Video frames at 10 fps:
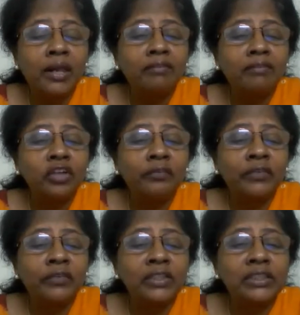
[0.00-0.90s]
Which of
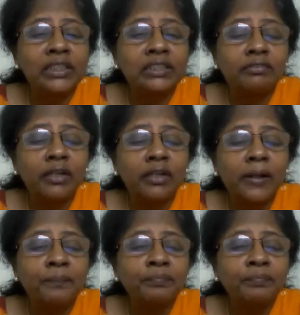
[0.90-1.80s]
these says fl?
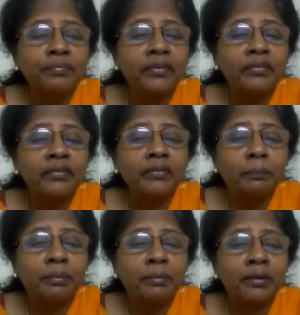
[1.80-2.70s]
This is
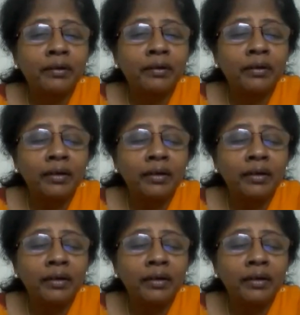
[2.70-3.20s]
pl,